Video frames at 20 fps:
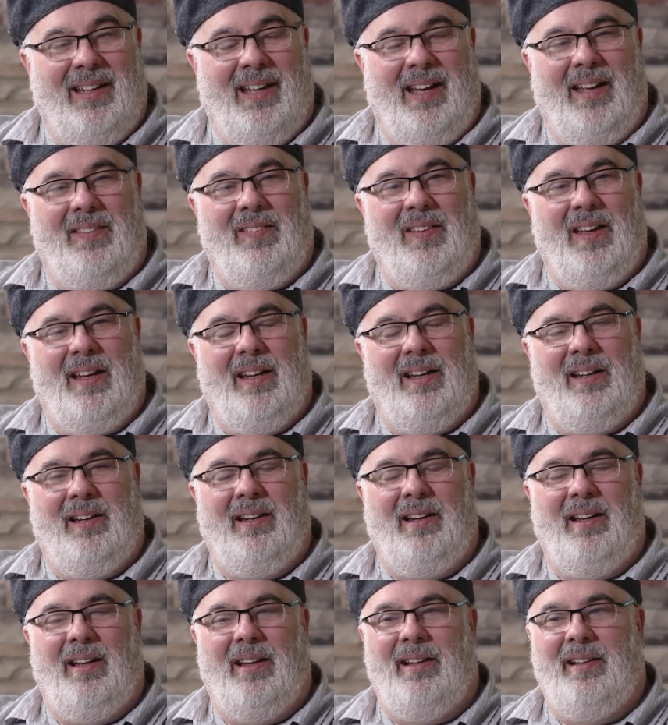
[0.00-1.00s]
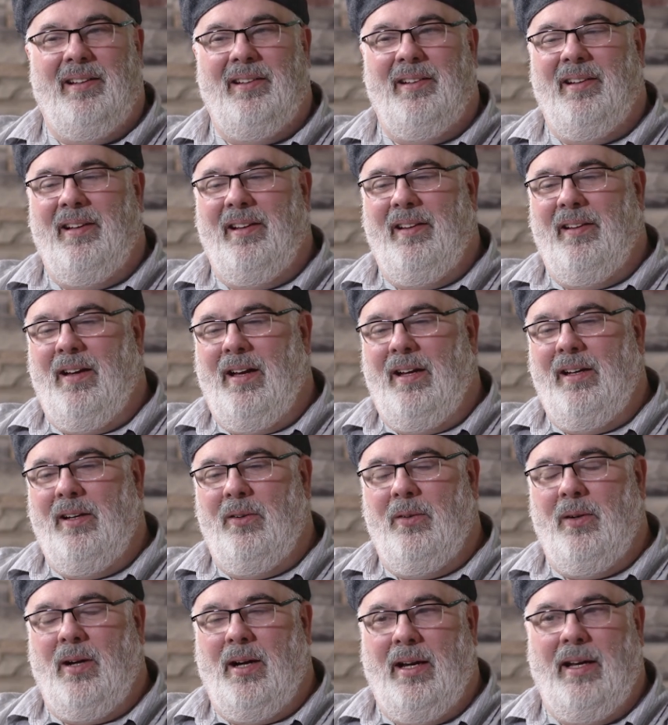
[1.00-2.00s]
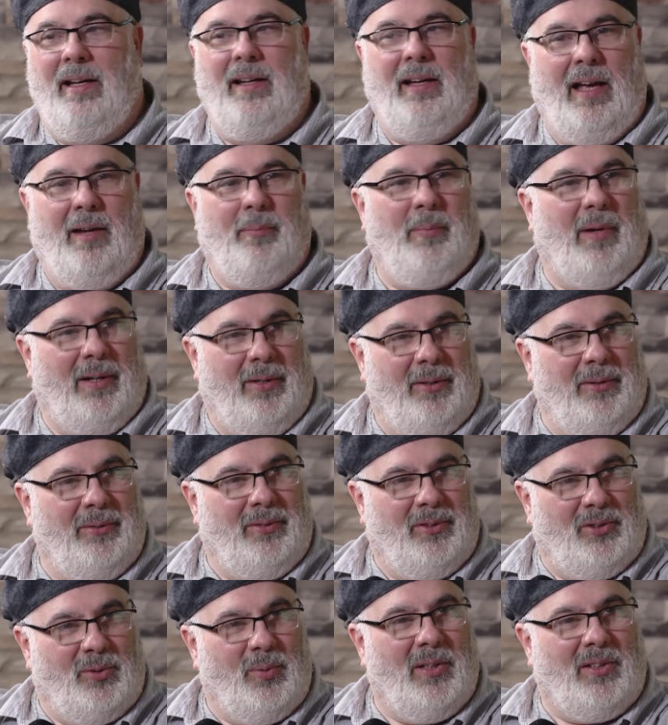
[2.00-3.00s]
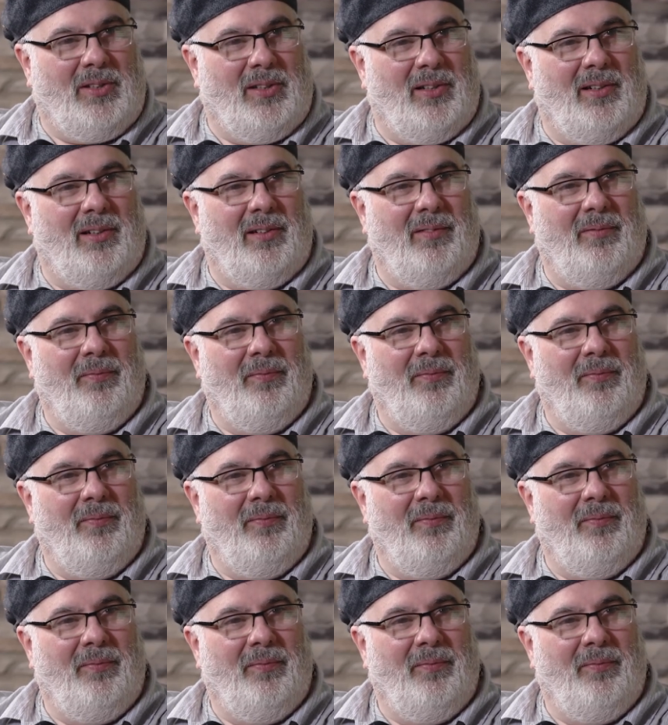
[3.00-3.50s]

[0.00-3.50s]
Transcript: And then I had my own switcher.